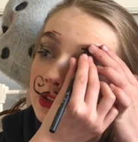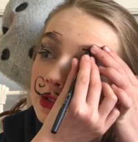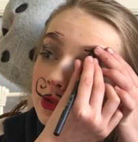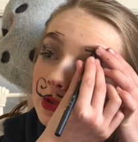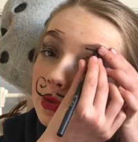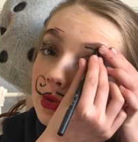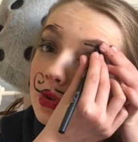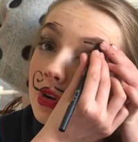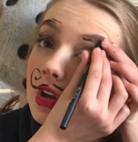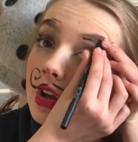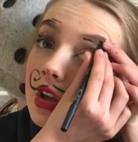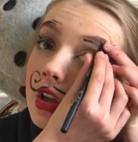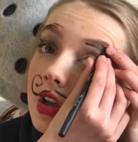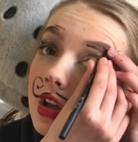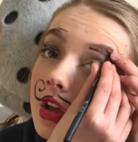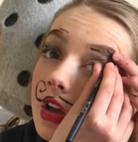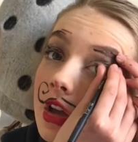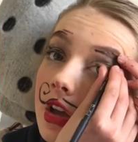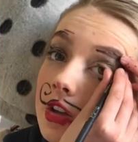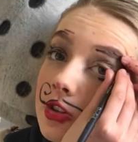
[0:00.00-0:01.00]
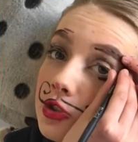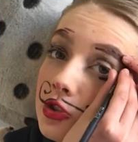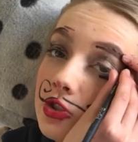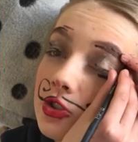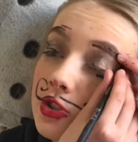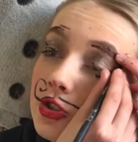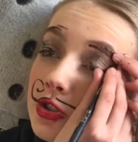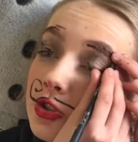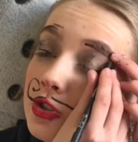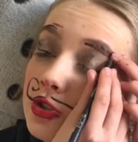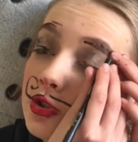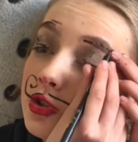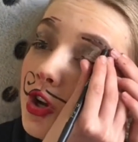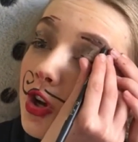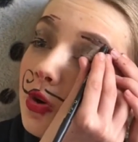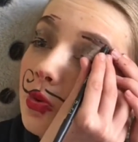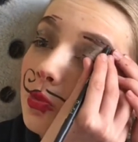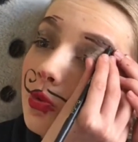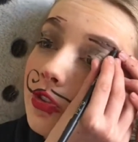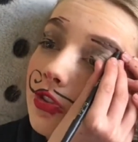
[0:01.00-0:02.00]
So just
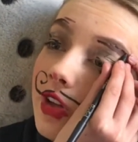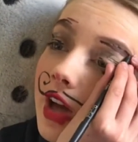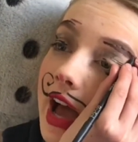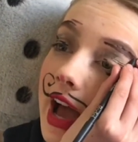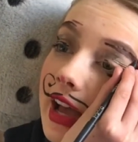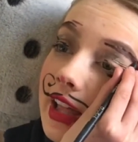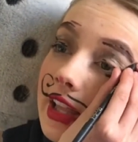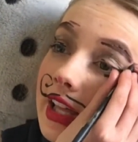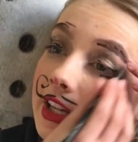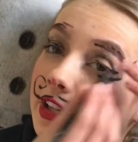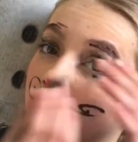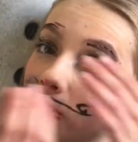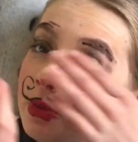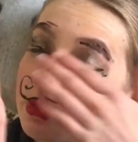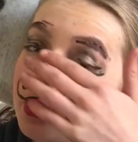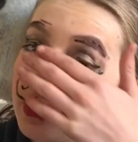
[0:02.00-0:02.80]
straight on with the eyeliner